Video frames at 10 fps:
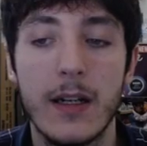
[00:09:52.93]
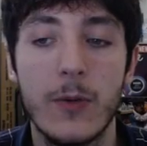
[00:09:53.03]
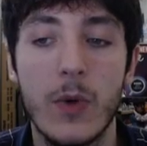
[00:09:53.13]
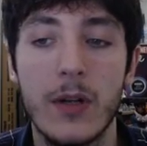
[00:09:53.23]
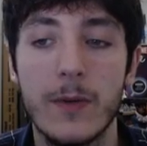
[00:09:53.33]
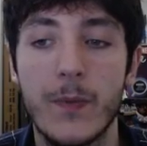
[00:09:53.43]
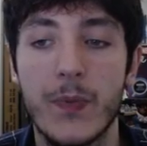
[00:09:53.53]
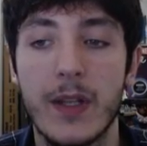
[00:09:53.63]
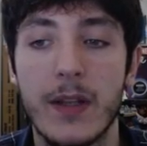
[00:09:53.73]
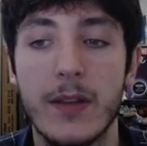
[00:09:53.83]
Well,
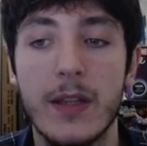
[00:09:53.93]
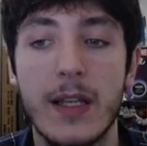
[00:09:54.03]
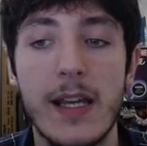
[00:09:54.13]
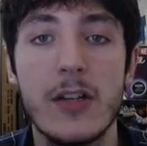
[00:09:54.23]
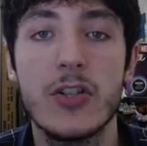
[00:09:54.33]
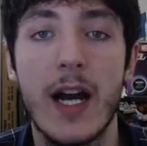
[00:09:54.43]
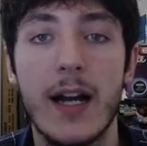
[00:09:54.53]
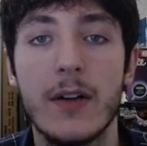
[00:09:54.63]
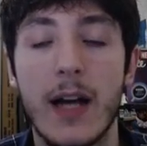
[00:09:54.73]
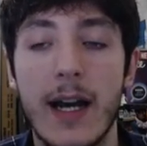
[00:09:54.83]
the get
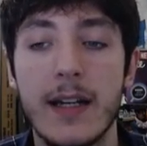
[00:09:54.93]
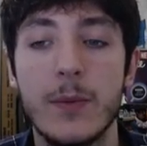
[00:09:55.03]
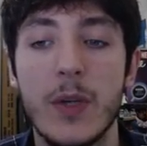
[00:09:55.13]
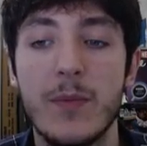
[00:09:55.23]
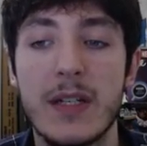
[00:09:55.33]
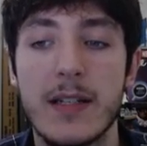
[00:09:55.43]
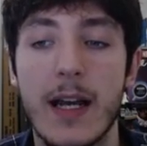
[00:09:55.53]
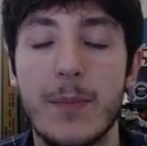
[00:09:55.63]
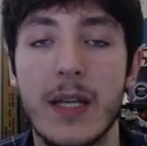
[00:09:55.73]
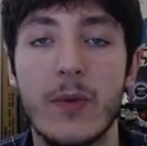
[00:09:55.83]
child item we've been
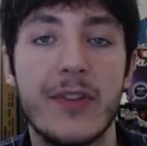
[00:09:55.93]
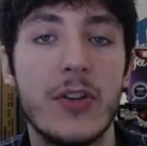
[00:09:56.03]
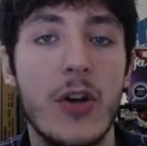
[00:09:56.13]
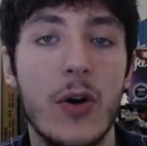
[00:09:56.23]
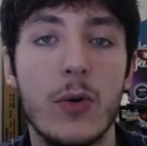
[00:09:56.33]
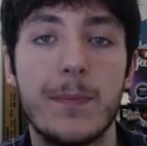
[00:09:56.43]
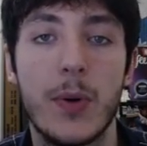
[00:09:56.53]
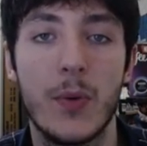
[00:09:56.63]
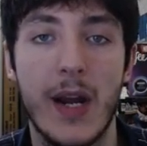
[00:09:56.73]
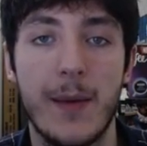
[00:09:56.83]
typing with no
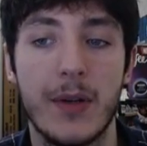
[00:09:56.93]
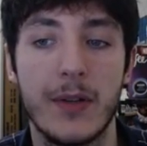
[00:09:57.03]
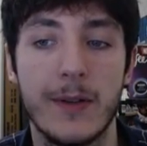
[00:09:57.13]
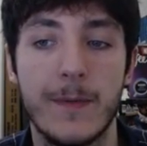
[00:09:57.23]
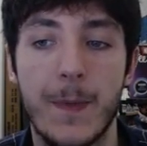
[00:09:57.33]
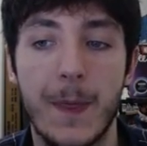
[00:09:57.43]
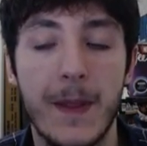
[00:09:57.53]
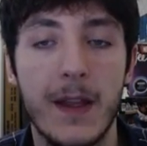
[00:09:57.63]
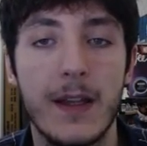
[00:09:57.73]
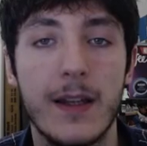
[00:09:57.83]
parameter.
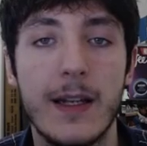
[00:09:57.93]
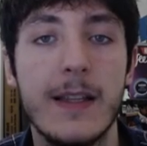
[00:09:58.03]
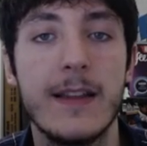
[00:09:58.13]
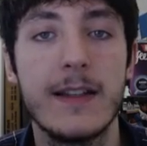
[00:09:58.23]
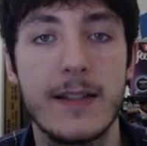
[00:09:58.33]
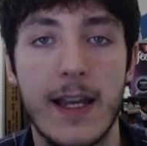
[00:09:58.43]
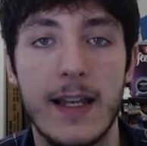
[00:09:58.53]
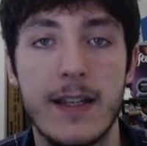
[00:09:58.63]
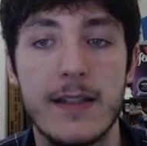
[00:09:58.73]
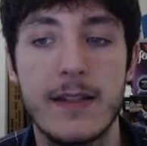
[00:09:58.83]
In this
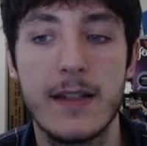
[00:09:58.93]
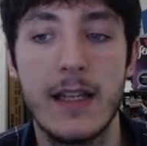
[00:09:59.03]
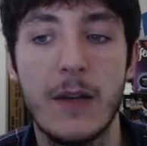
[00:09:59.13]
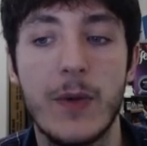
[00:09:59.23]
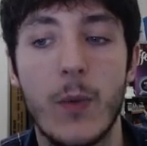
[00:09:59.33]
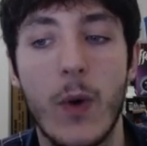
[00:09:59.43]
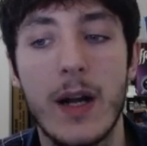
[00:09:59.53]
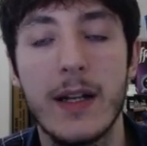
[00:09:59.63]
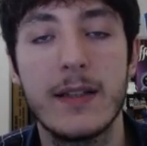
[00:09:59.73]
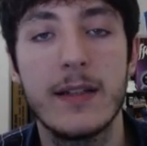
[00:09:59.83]
case, if we
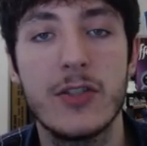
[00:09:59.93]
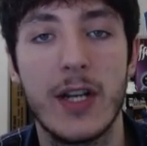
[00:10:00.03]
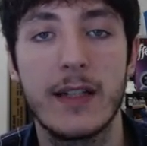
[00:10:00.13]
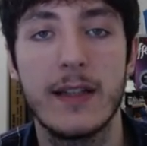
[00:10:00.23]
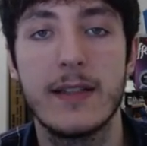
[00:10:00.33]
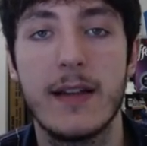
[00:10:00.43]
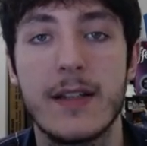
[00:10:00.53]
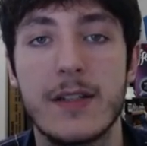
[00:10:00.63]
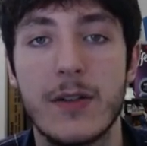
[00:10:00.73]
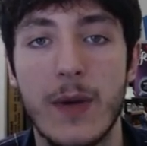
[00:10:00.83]
wanted to check the
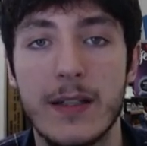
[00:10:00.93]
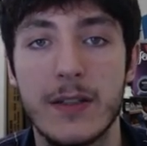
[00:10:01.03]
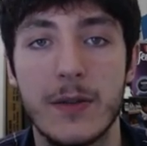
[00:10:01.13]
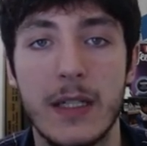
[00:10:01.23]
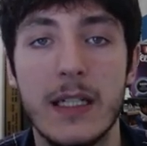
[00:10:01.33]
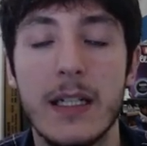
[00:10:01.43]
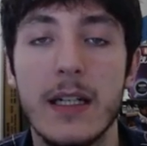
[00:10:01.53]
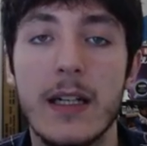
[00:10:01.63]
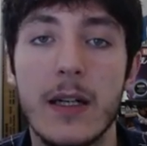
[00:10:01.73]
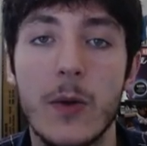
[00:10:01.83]
test directory,
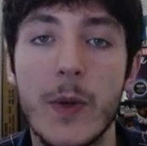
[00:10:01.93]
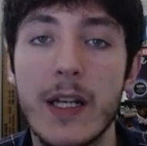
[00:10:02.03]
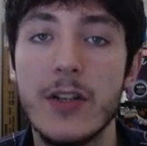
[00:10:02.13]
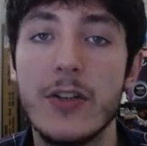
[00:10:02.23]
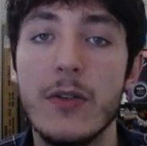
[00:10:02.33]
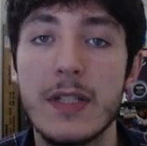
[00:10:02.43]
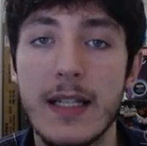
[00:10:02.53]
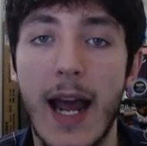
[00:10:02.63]
we could use it